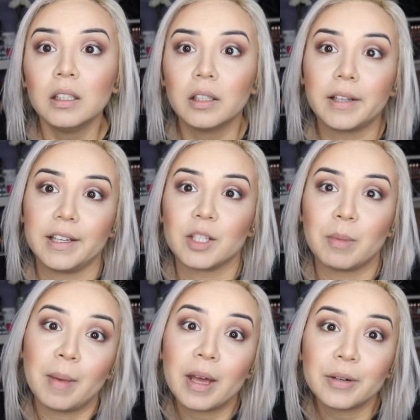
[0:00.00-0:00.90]
Okay, so
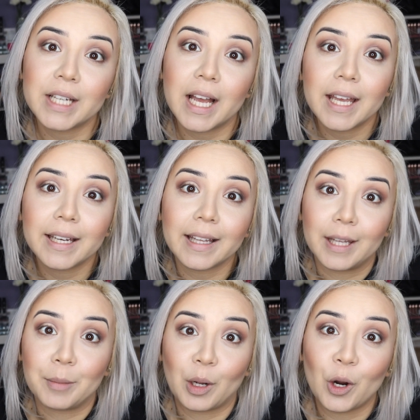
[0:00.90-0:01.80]
my battery died and
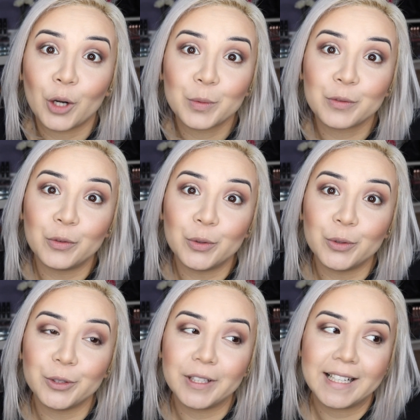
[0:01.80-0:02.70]
then my card was
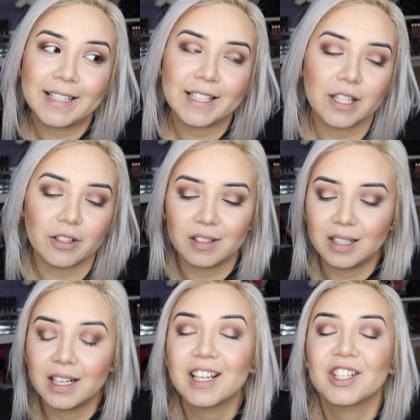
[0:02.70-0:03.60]
full, so
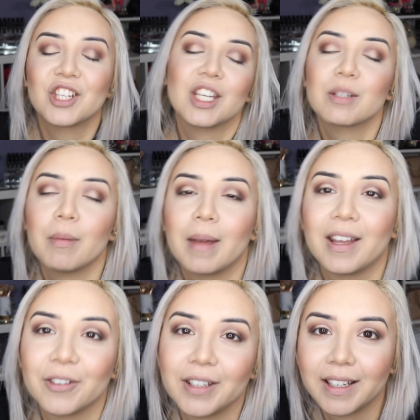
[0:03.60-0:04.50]
I changed my
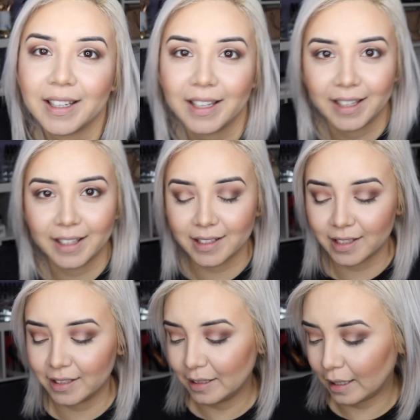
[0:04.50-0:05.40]
battery and
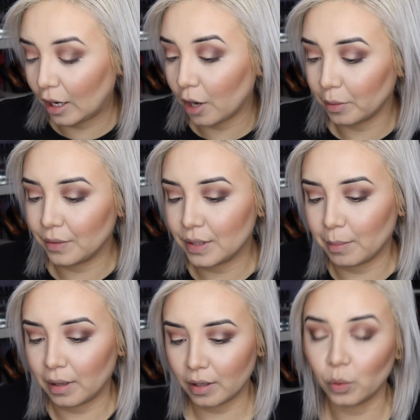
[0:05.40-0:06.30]
I got rid of
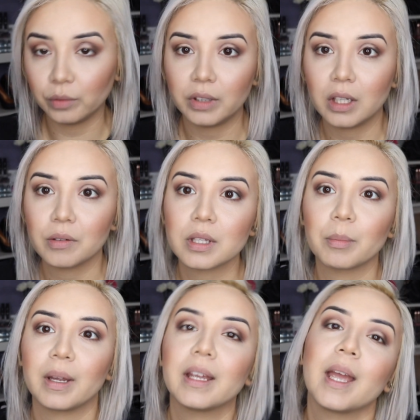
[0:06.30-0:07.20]
some of the old videos
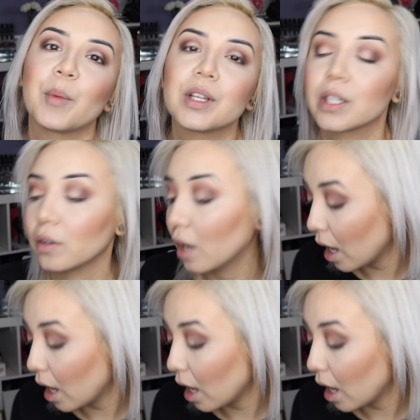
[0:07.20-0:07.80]
on my camera. So